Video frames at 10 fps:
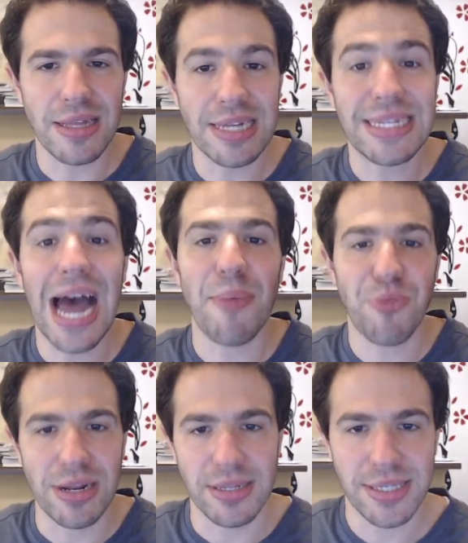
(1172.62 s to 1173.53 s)

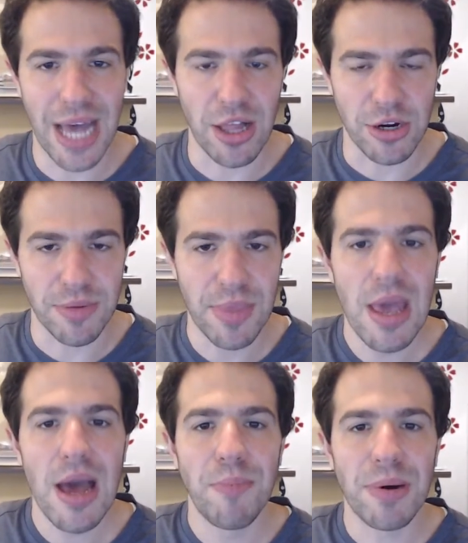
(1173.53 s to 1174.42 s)
top-rated seller,
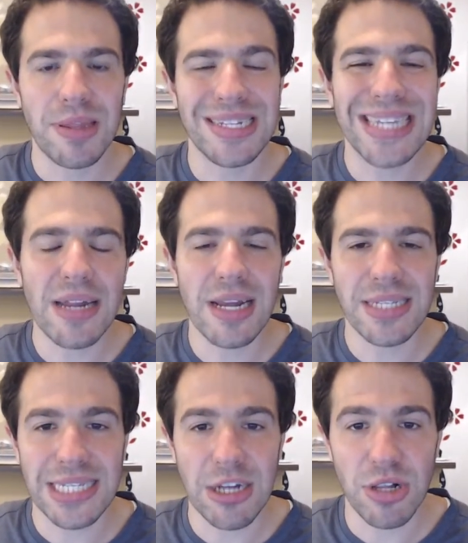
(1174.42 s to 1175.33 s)
but it's not
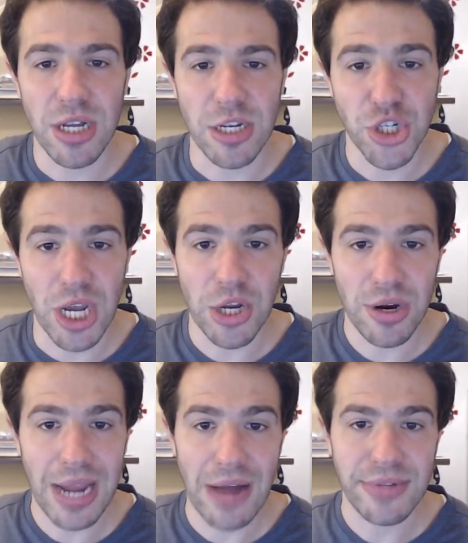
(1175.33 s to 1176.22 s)
necessarily going to shut your
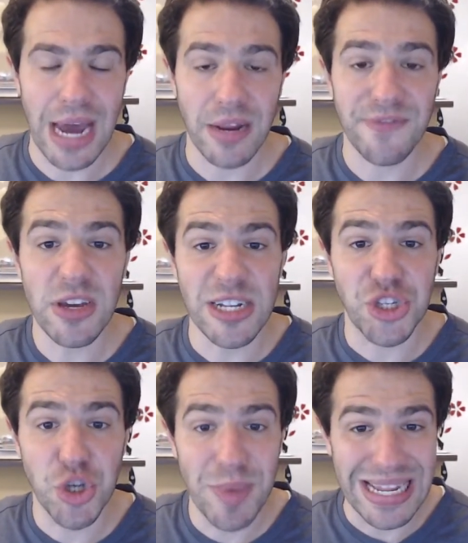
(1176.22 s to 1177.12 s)
account down. If you get
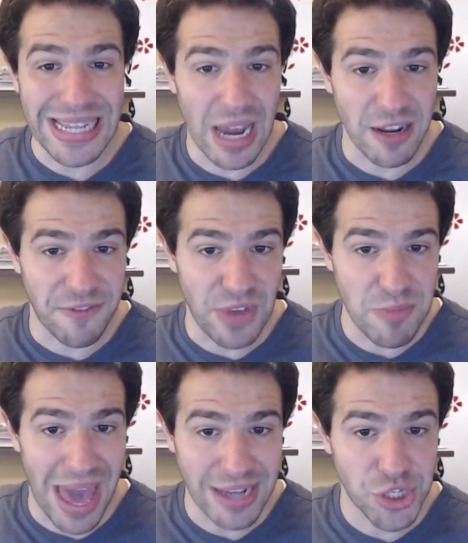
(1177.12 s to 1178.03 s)
too many negative
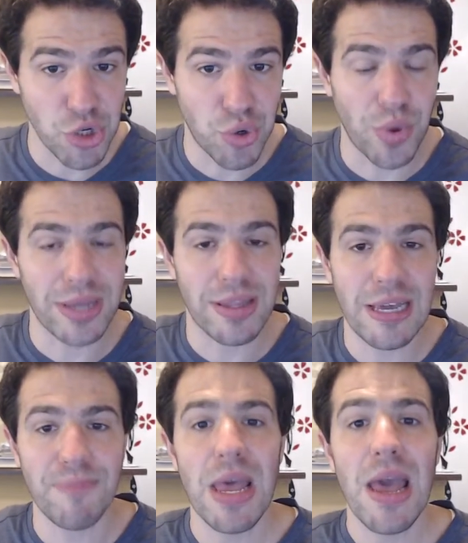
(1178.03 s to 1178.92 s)
feedbacks too
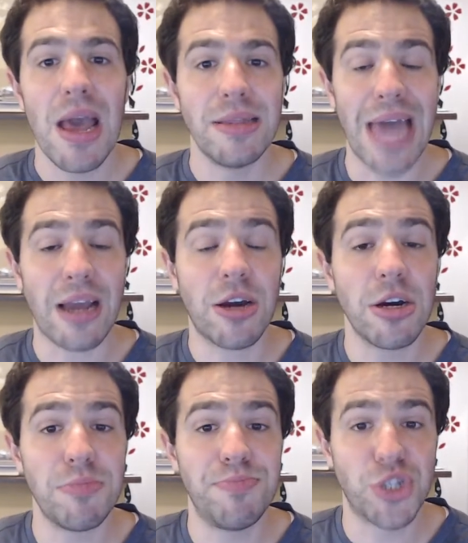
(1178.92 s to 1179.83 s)
quickly, that
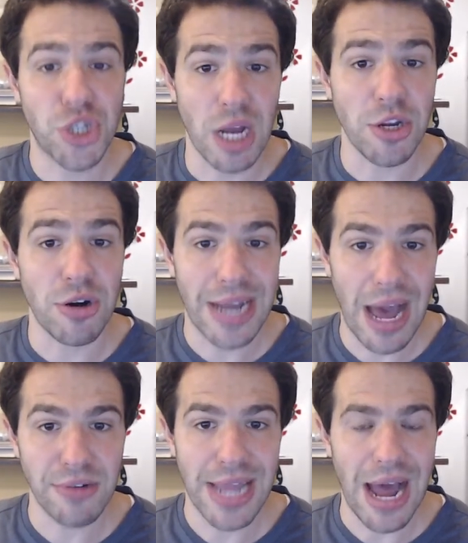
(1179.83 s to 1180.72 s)
could shut your
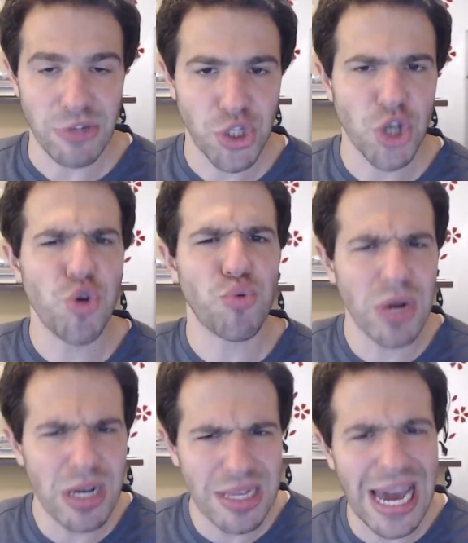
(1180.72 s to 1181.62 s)
account down. So you
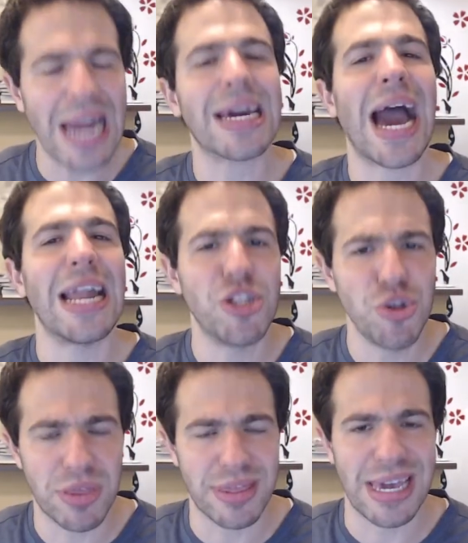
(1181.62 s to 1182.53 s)
really got to kind of do
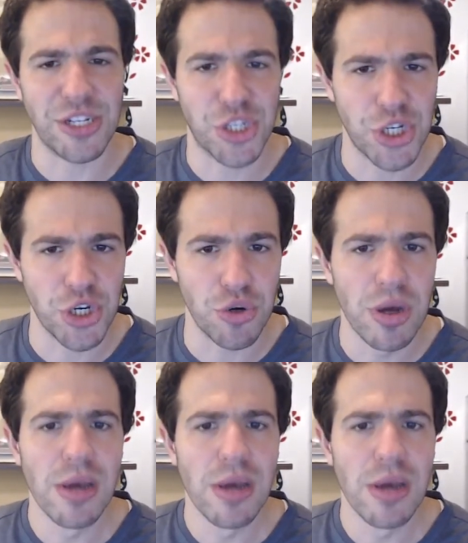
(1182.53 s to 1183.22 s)
things to,